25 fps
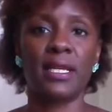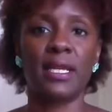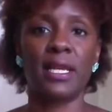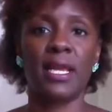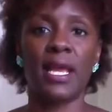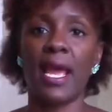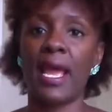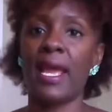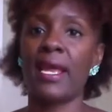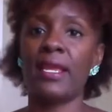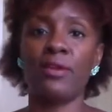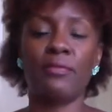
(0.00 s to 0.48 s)

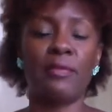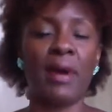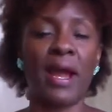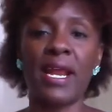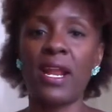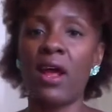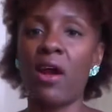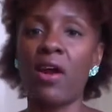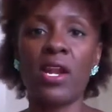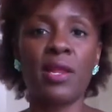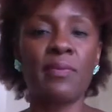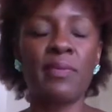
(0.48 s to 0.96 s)
Hey, you might
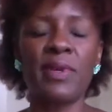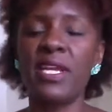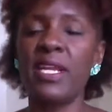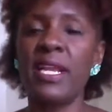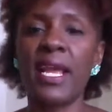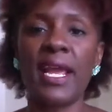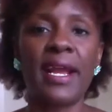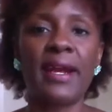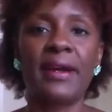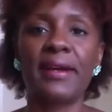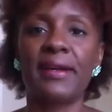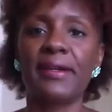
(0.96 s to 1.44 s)
already be
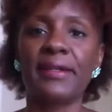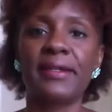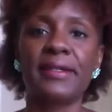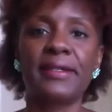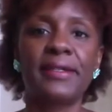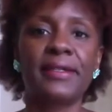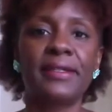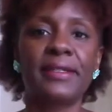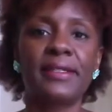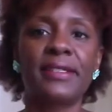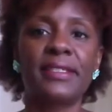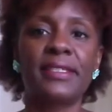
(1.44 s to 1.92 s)
there.
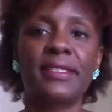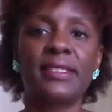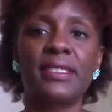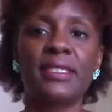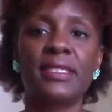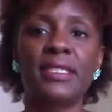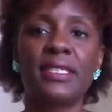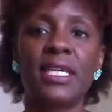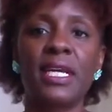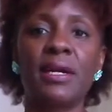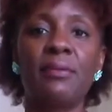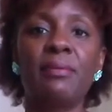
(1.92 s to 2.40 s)

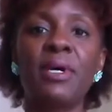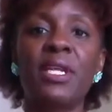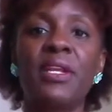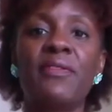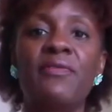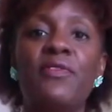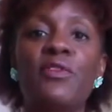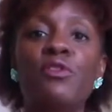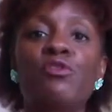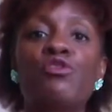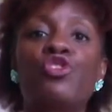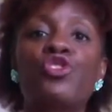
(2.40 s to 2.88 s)
But
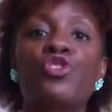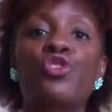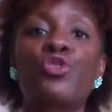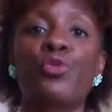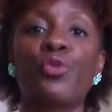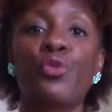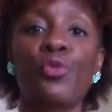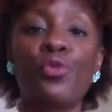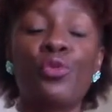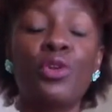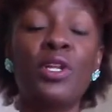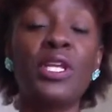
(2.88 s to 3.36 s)
if you
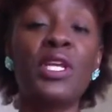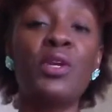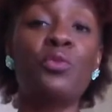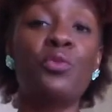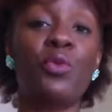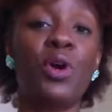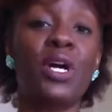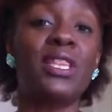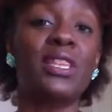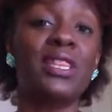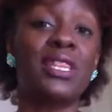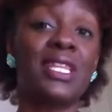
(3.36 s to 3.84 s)
truly
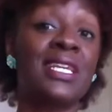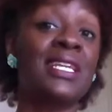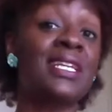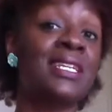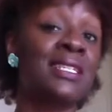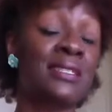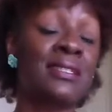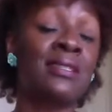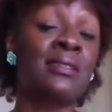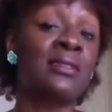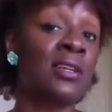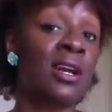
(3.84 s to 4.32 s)
want
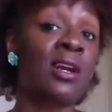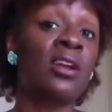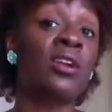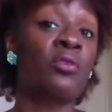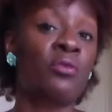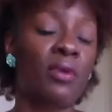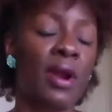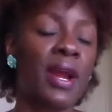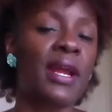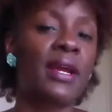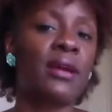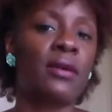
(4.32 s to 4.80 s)
things to turn
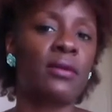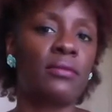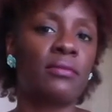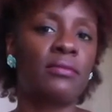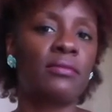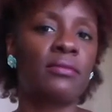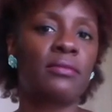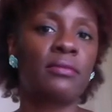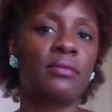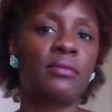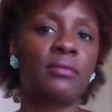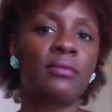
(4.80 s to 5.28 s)
around,
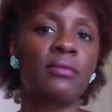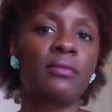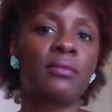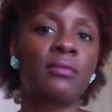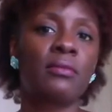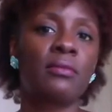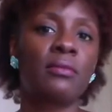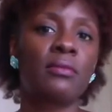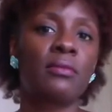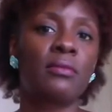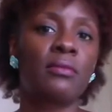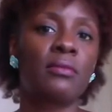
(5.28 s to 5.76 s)

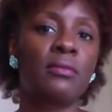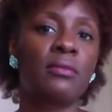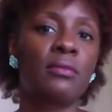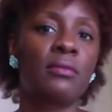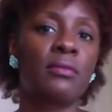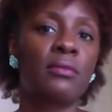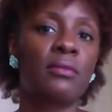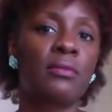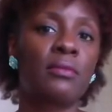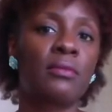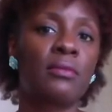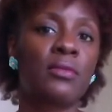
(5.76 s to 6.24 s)

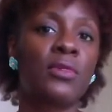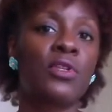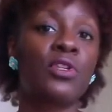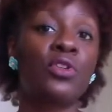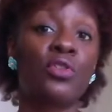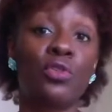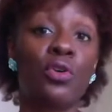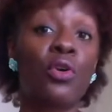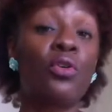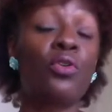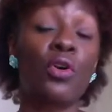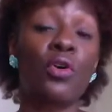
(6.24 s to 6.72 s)

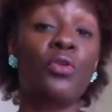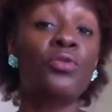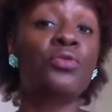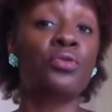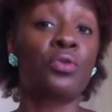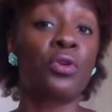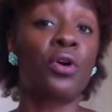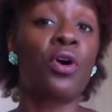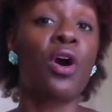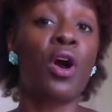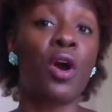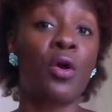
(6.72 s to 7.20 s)
you're going to go through
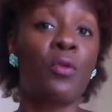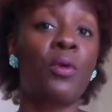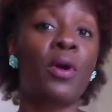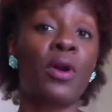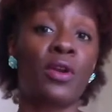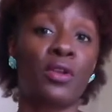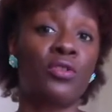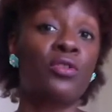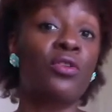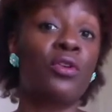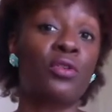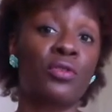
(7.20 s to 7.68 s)
the hard
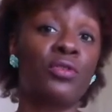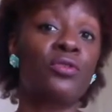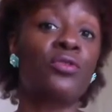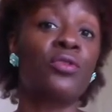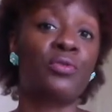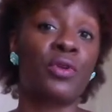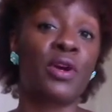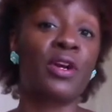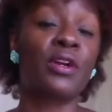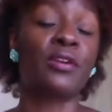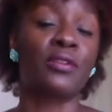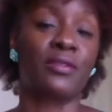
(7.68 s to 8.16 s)
work. You're going to do the
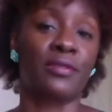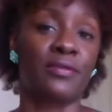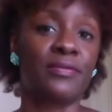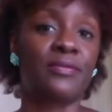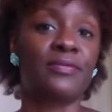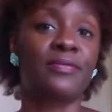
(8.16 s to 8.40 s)
work.